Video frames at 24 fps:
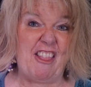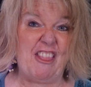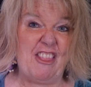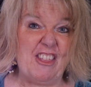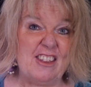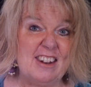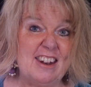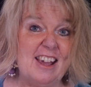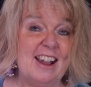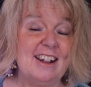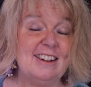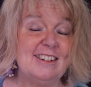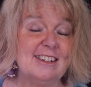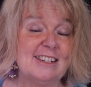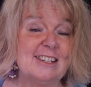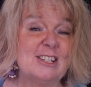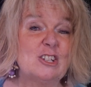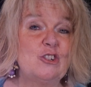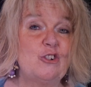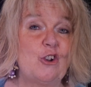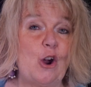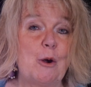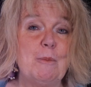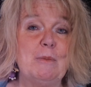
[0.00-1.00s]
The night
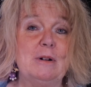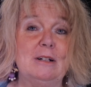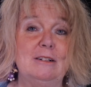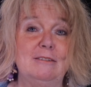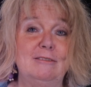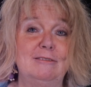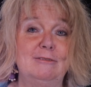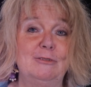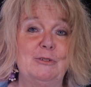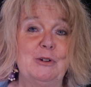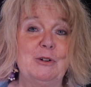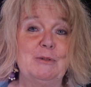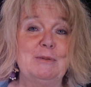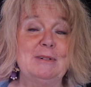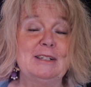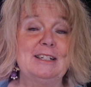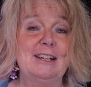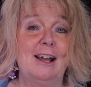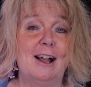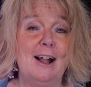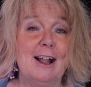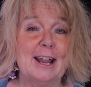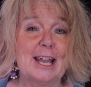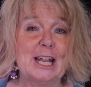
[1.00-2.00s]
is normal. We've been
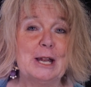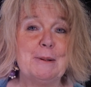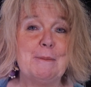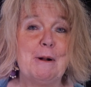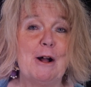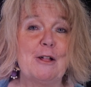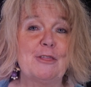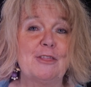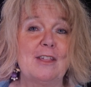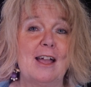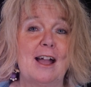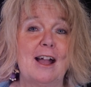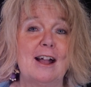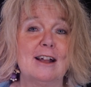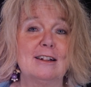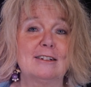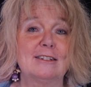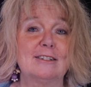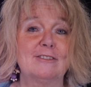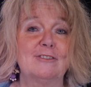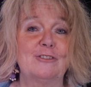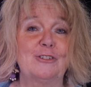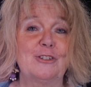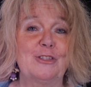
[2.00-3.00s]
talking about
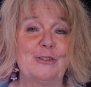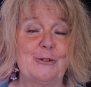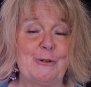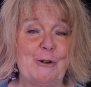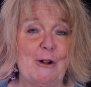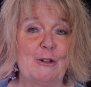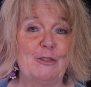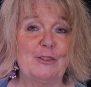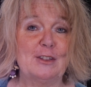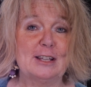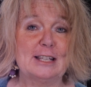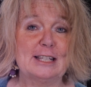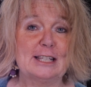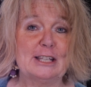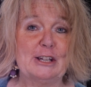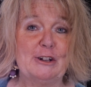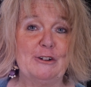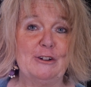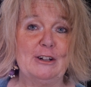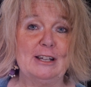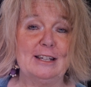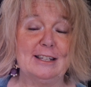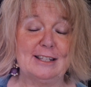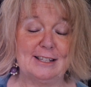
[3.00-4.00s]
that throughout this
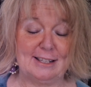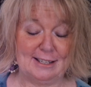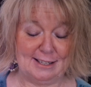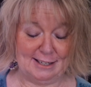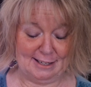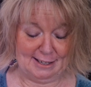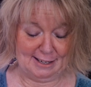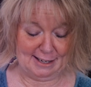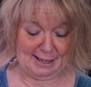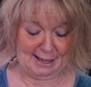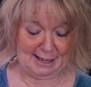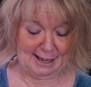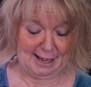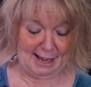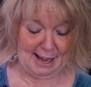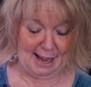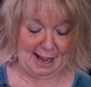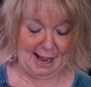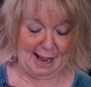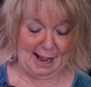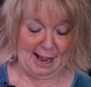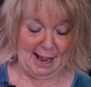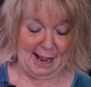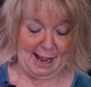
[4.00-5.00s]
series.
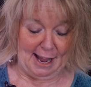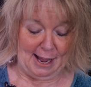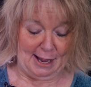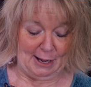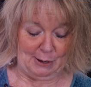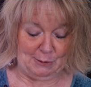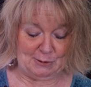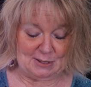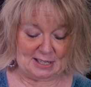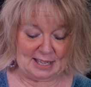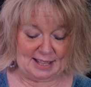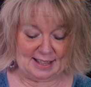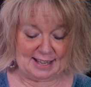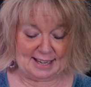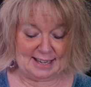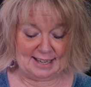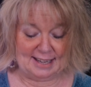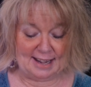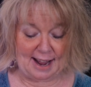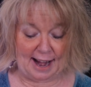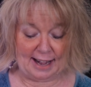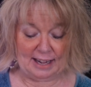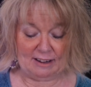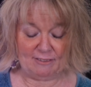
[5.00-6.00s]
It was in the
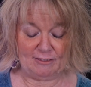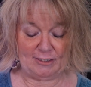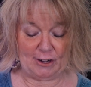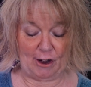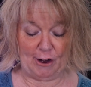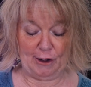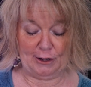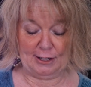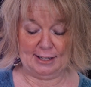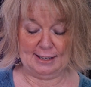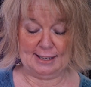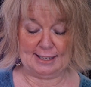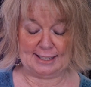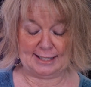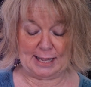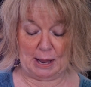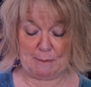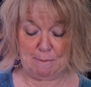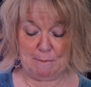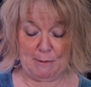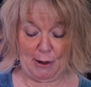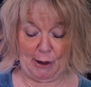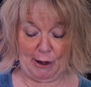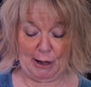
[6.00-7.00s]
night of darkness
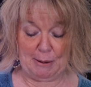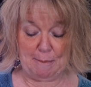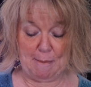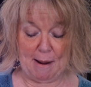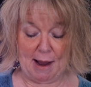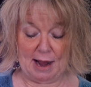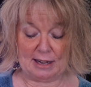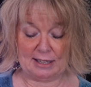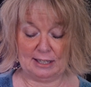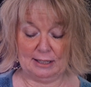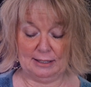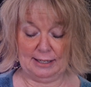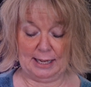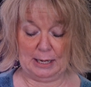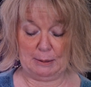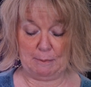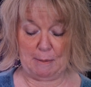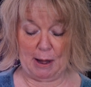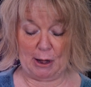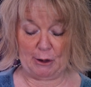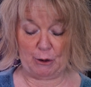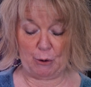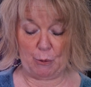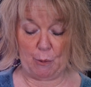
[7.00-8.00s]
that Mary
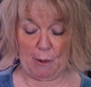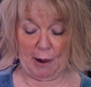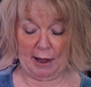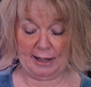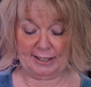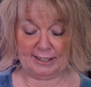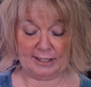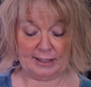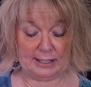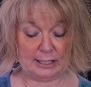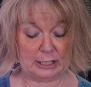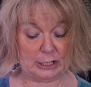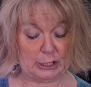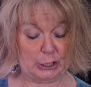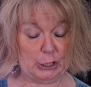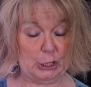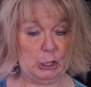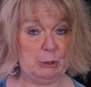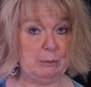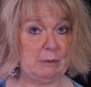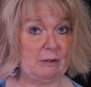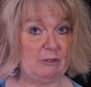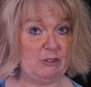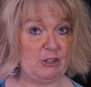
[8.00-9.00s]
Magdalene made her way to the
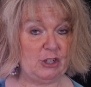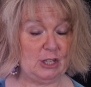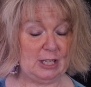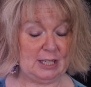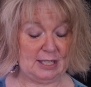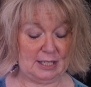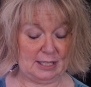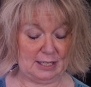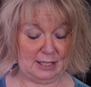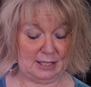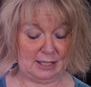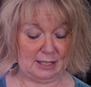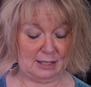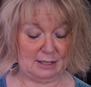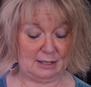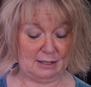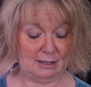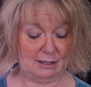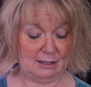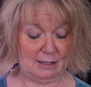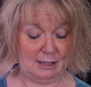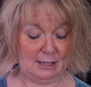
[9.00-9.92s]
tomb of Jesus.